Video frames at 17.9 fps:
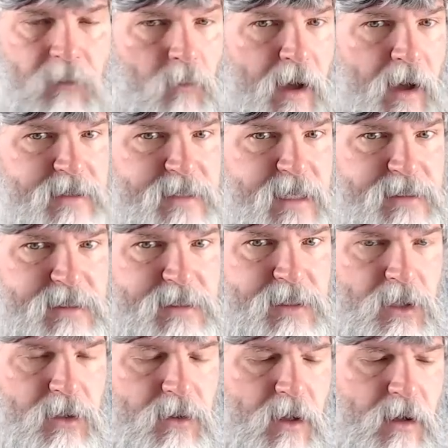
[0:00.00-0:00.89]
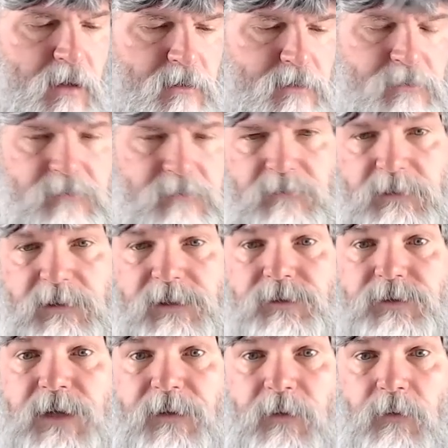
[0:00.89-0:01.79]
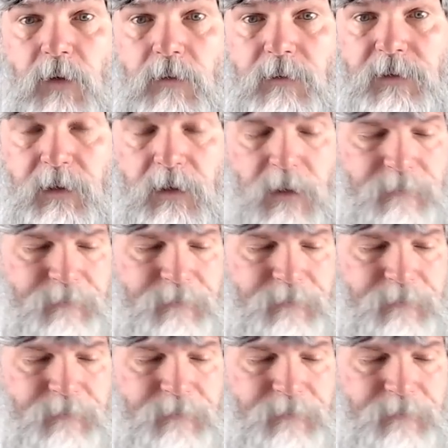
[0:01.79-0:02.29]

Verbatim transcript: Why is that still a law? Because there's nothing wrong with the law.